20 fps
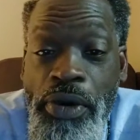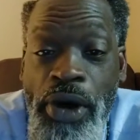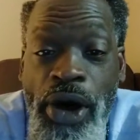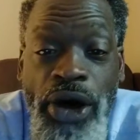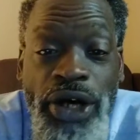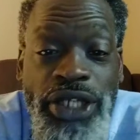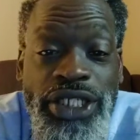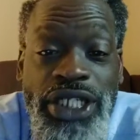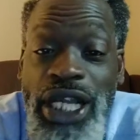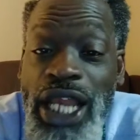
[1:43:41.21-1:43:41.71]

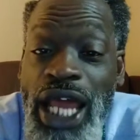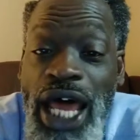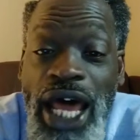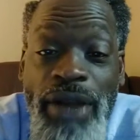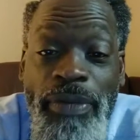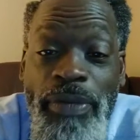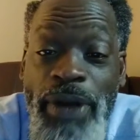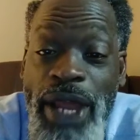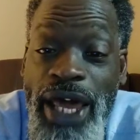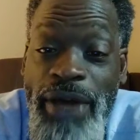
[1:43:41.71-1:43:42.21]
Oh, it's a lot
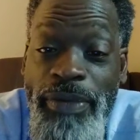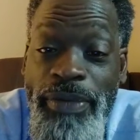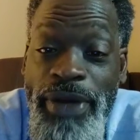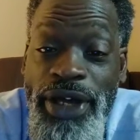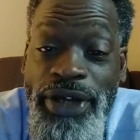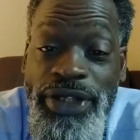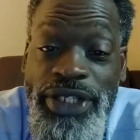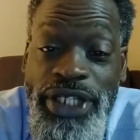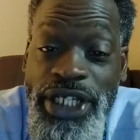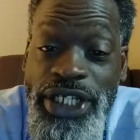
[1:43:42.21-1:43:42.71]
of black
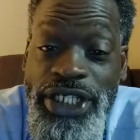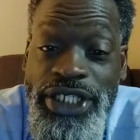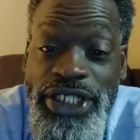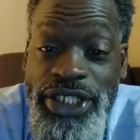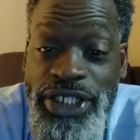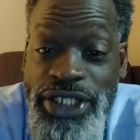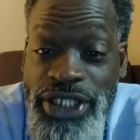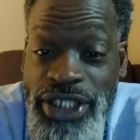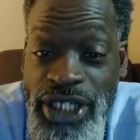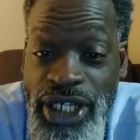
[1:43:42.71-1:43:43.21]
male
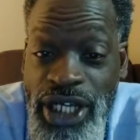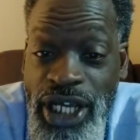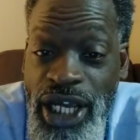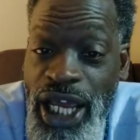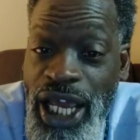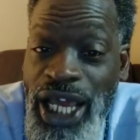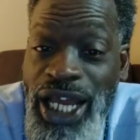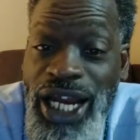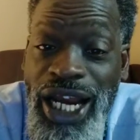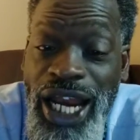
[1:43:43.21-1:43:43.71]
teachers.
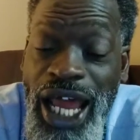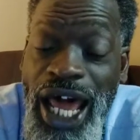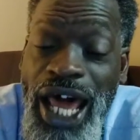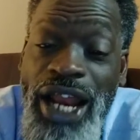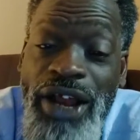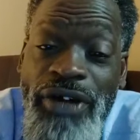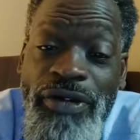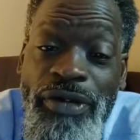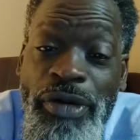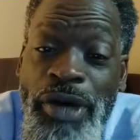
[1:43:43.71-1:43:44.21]
And a
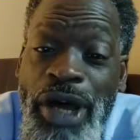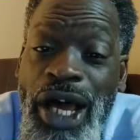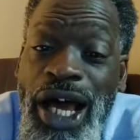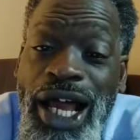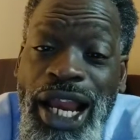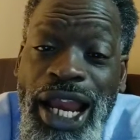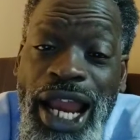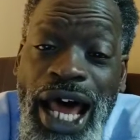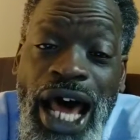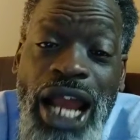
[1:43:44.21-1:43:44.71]
lot of
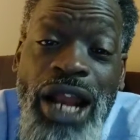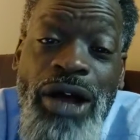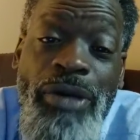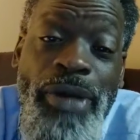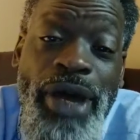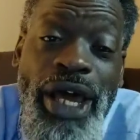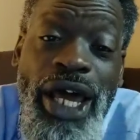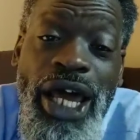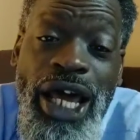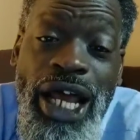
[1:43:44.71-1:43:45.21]

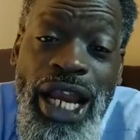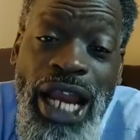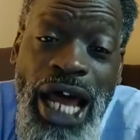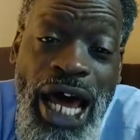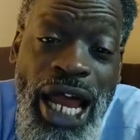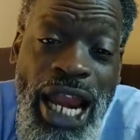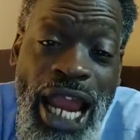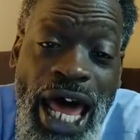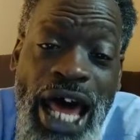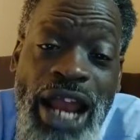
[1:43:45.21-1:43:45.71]

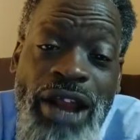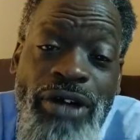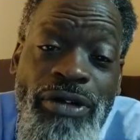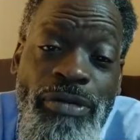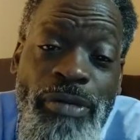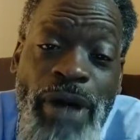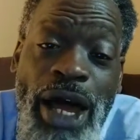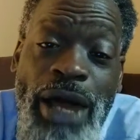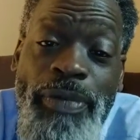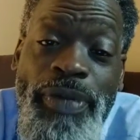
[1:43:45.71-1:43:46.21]

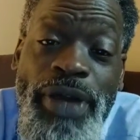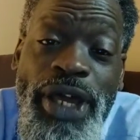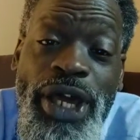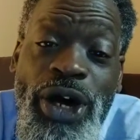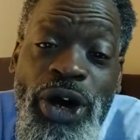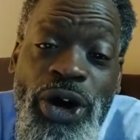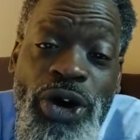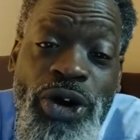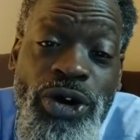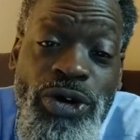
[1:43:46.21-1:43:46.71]
them might be at
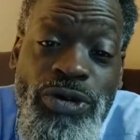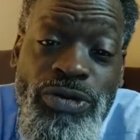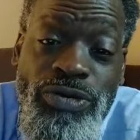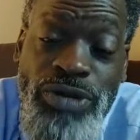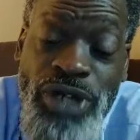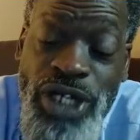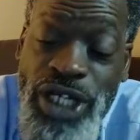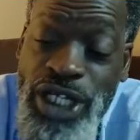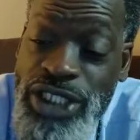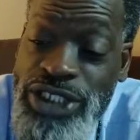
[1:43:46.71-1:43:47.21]
home
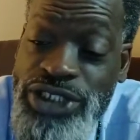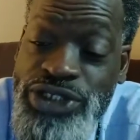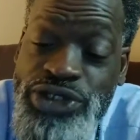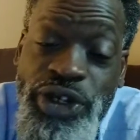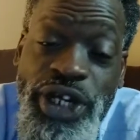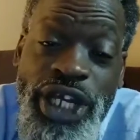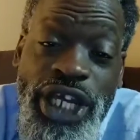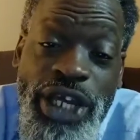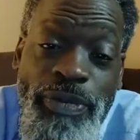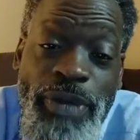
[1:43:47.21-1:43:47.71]

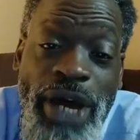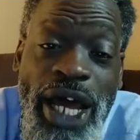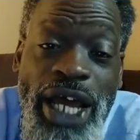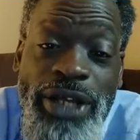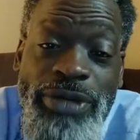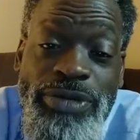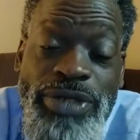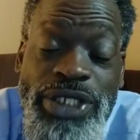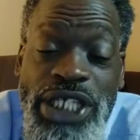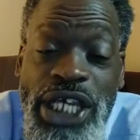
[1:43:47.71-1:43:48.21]
drinking by
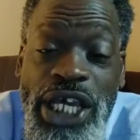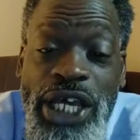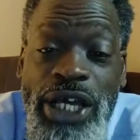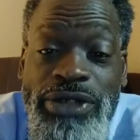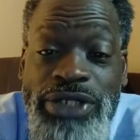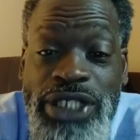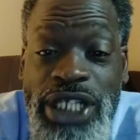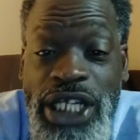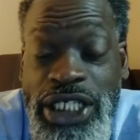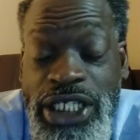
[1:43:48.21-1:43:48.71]

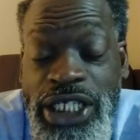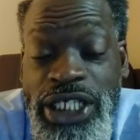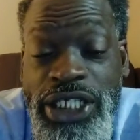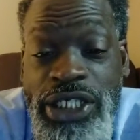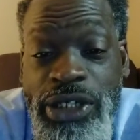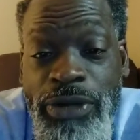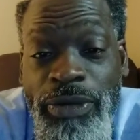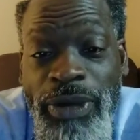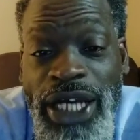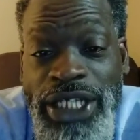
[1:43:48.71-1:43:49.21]
themselves, listening
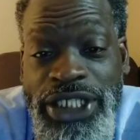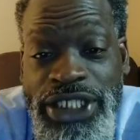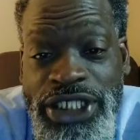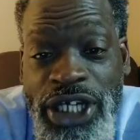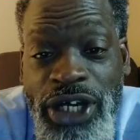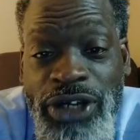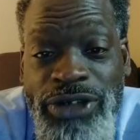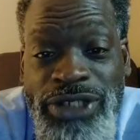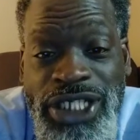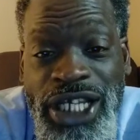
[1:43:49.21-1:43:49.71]
to my
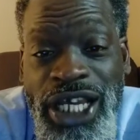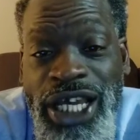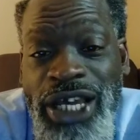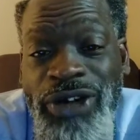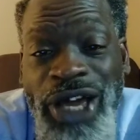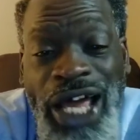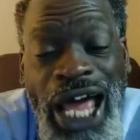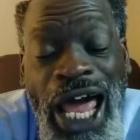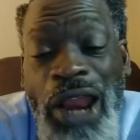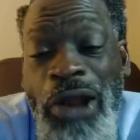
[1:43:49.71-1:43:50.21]
show,
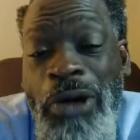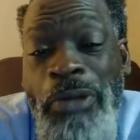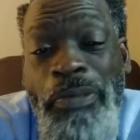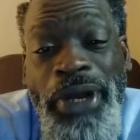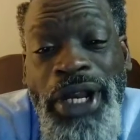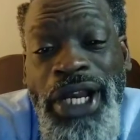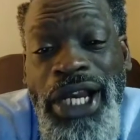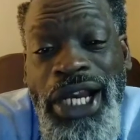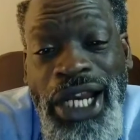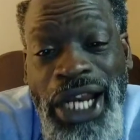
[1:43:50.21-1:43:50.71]
saying, I don't
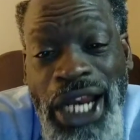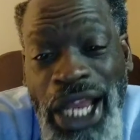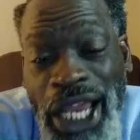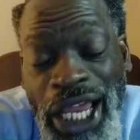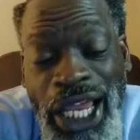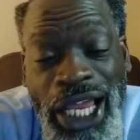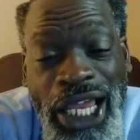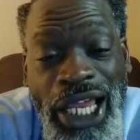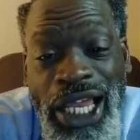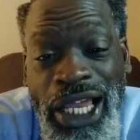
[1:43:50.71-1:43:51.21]

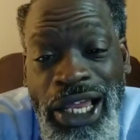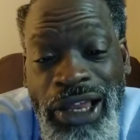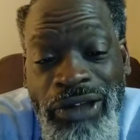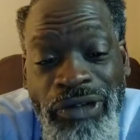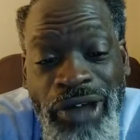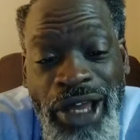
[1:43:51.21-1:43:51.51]
believe